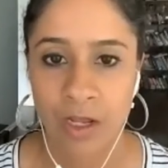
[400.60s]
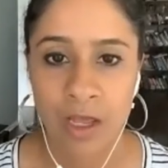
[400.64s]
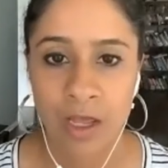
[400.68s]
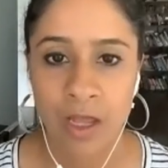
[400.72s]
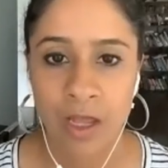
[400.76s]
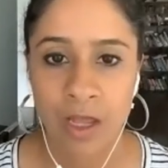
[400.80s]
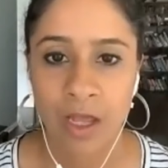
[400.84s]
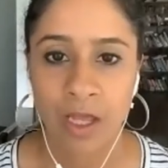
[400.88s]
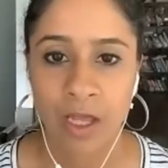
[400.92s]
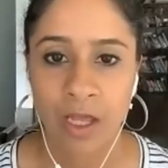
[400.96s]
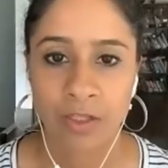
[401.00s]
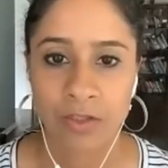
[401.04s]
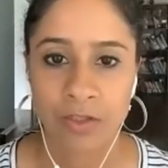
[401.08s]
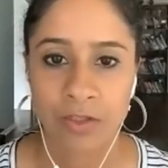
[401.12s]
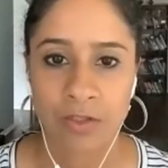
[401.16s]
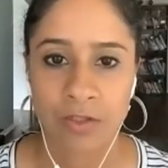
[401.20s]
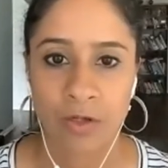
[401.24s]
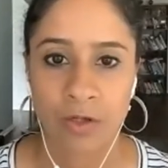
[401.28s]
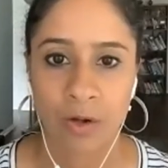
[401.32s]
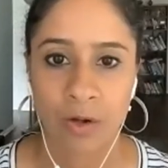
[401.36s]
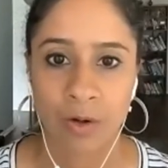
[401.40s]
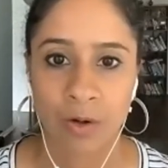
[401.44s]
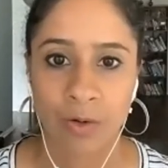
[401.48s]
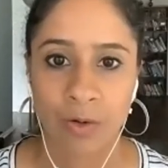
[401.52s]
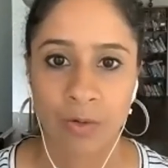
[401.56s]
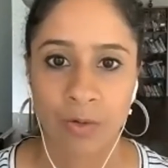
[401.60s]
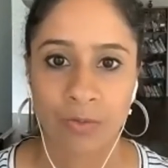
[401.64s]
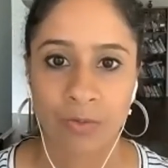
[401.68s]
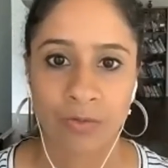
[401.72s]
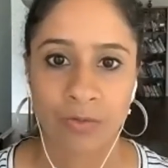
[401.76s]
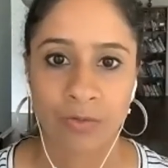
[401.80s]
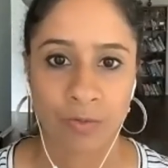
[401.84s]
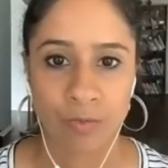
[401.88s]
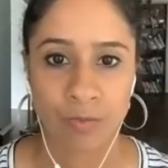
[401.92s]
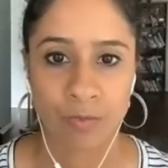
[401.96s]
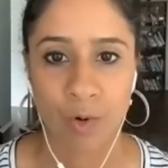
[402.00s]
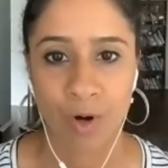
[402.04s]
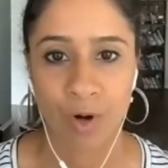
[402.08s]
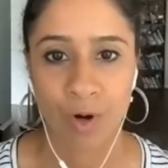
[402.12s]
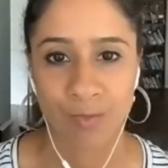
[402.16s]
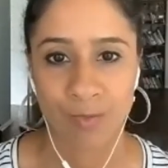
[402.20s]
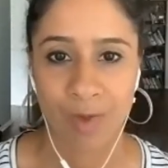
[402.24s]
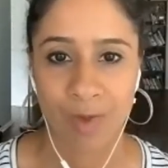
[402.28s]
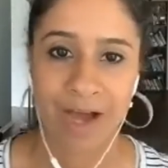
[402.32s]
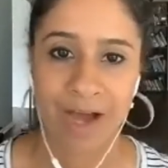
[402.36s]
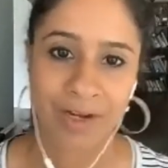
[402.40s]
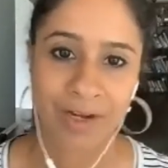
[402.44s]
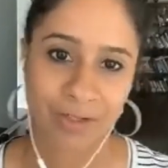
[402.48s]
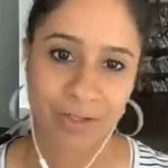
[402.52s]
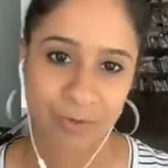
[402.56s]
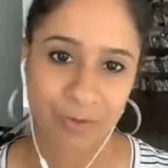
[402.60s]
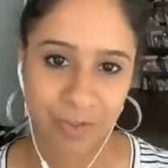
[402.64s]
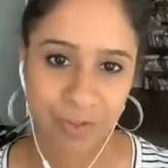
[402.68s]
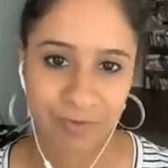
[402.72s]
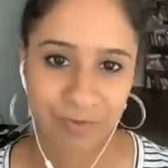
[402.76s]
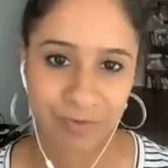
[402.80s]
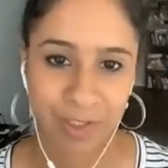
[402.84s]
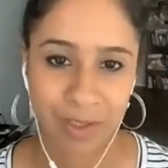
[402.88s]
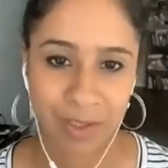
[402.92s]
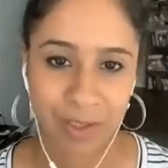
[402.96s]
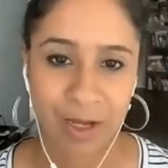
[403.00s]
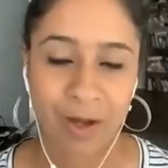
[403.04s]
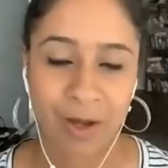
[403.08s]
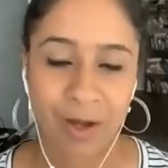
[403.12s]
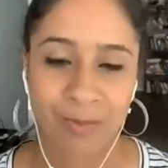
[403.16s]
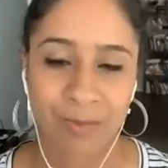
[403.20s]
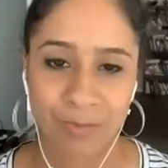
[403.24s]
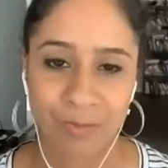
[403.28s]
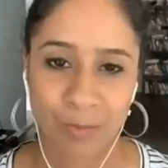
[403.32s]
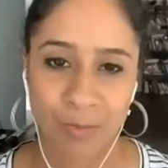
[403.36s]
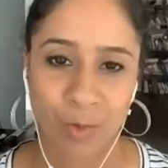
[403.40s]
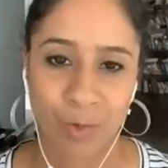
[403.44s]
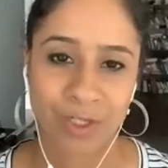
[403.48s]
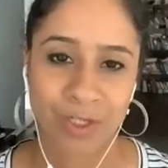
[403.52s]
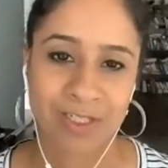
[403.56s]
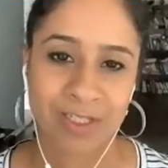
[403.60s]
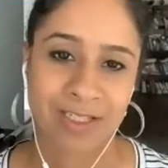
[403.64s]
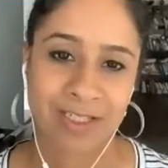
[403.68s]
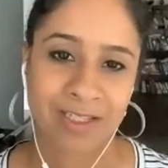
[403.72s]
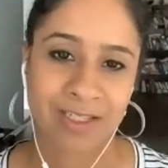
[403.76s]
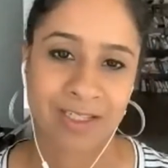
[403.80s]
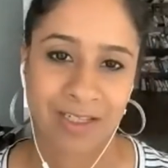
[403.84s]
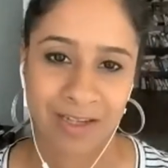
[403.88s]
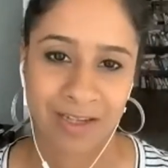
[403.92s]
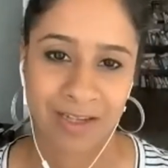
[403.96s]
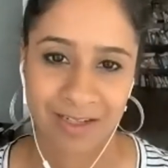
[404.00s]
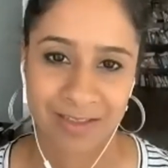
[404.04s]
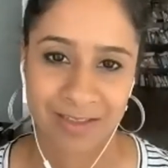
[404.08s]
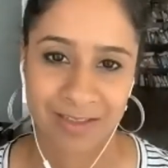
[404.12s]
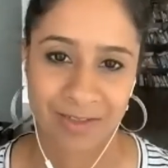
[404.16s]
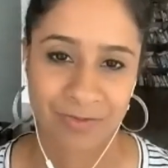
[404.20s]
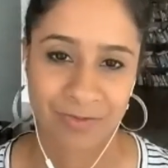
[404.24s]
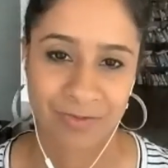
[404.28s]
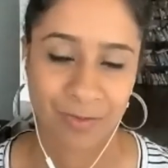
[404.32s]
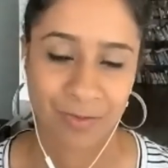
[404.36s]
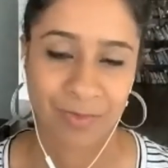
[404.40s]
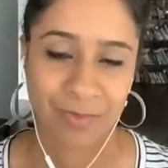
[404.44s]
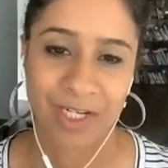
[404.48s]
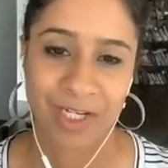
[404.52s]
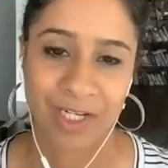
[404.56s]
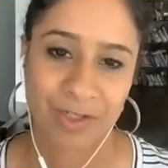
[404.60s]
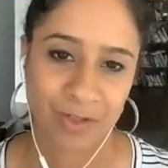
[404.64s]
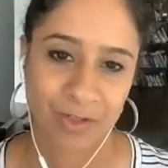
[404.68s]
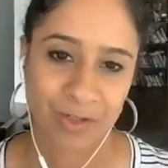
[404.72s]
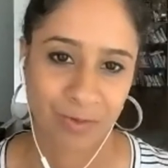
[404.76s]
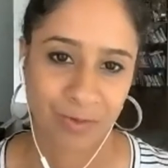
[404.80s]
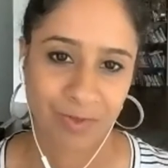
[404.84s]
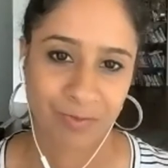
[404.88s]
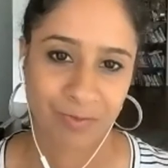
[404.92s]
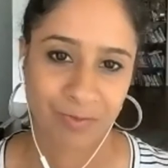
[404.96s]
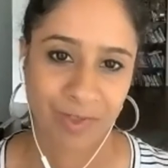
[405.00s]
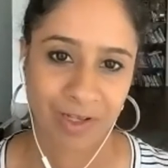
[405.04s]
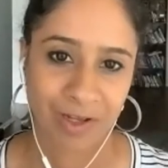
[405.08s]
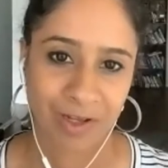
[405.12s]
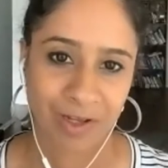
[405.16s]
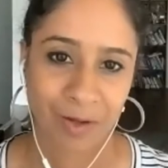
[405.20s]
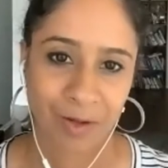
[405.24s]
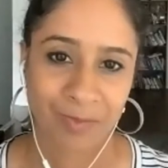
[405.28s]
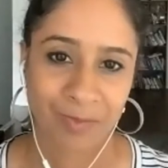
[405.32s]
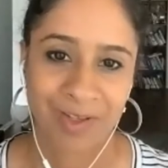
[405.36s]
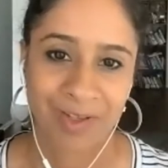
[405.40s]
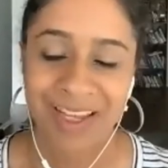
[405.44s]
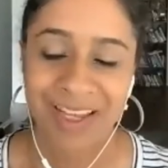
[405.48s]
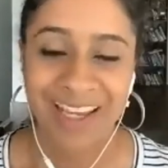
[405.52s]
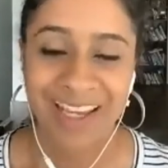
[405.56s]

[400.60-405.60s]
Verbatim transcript: and so the more modern we become, the more disconnected from nature we've become.